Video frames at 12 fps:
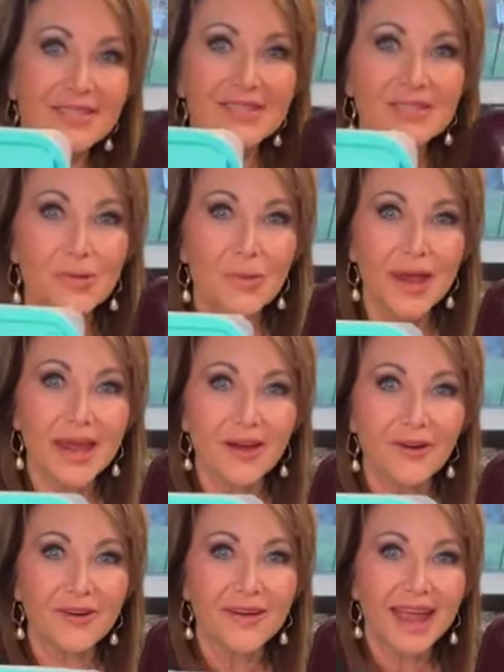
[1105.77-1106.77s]

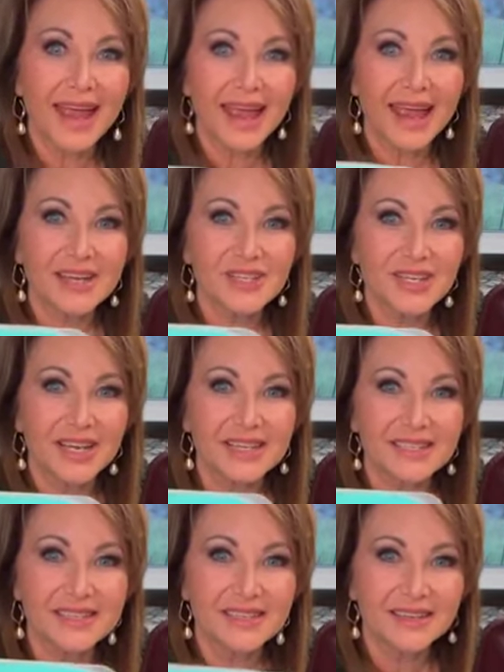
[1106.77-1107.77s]
square
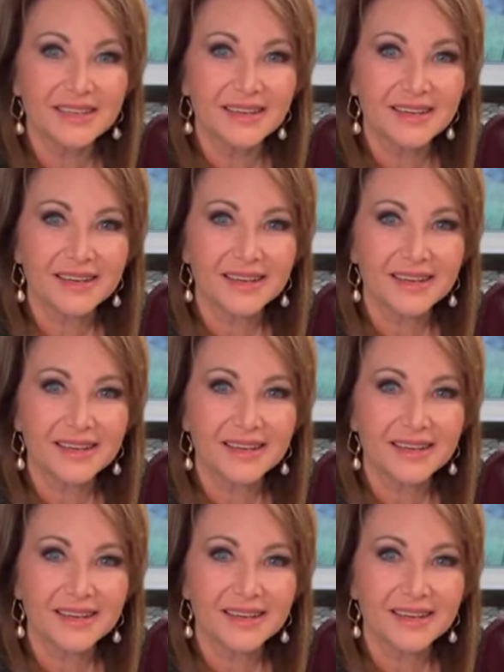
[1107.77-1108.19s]
edges.